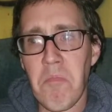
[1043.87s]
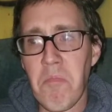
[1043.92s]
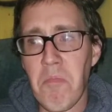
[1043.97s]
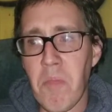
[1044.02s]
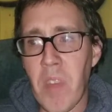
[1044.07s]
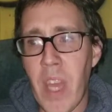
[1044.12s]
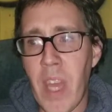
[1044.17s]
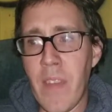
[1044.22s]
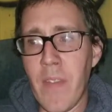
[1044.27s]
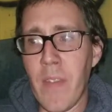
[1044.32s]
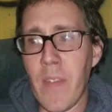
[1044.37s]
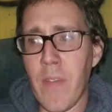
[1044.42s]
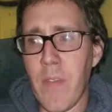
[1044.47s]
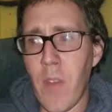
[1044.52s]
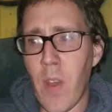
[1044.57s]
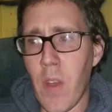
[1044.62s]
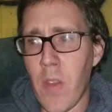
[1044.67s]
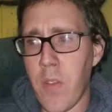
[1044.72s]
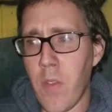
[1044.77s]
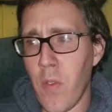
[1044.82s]
haven't
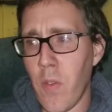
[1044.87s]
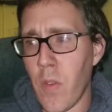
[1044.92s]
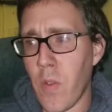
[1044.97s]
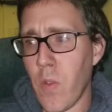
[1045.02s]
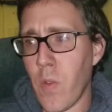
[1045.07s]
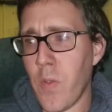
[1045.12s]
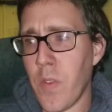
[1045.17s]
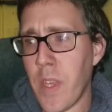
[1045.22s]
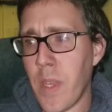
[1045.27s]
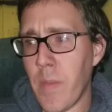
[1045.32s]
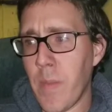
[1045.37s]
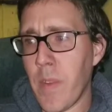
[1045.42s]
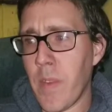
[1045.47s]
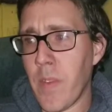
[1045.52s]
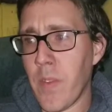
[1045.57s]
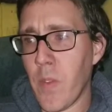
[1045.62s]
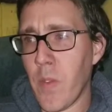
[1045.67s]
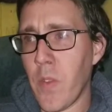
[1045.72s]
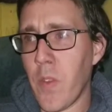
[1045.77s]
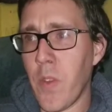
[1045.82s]
fought through their own demons
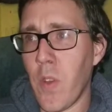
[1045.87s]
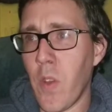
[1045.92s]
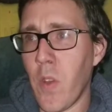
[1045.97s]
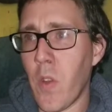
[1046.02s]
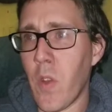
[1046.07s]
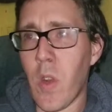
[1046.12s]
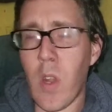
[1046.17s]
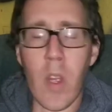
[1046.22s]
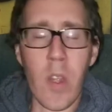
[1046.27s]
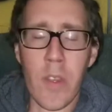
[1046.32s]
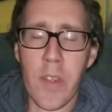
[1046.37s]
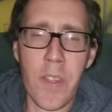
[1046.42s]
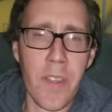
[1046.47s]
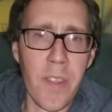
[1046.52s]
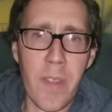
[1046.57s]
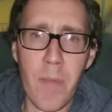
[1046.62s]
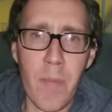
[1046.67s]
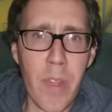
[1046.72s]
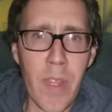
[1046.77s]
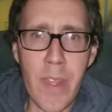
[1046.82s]
or are just
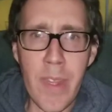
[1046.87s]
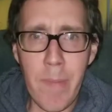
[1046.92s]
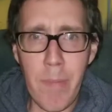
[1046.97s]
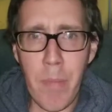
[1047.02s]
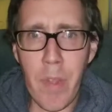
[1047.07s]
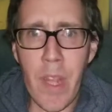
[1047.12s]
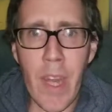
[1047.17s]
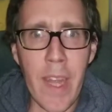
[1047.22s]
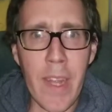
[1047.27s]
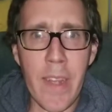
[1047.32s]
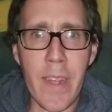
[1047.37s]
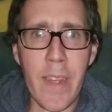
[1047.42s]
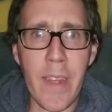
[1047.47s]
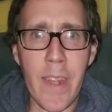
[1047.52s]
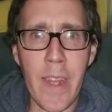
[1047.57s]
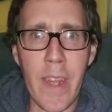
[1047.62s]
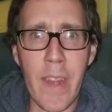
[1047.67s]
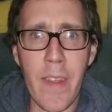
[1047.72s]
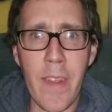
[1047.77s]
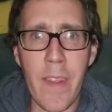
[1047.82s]
completely blinded
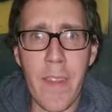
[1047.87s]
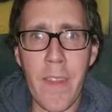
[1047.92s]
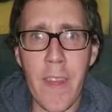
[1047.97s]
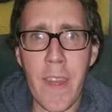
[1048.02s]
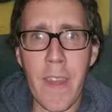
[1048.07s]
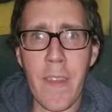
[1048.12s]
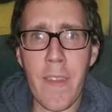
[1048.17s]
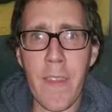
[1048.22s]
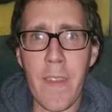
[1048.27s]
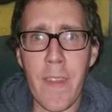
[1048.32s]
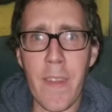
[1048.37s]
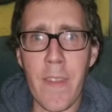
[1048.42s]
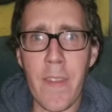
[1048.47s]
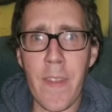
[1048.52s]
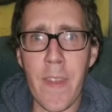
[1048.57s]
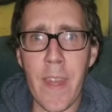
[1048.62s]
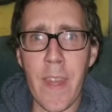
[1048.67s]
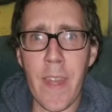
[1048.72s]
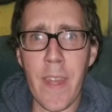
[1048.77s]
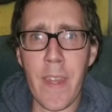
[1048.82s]
and think that
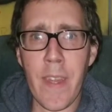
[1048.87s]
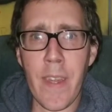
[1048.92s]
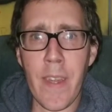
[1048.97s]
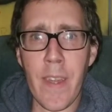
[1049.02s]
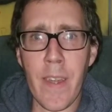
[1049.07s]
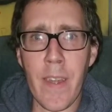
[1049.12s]
they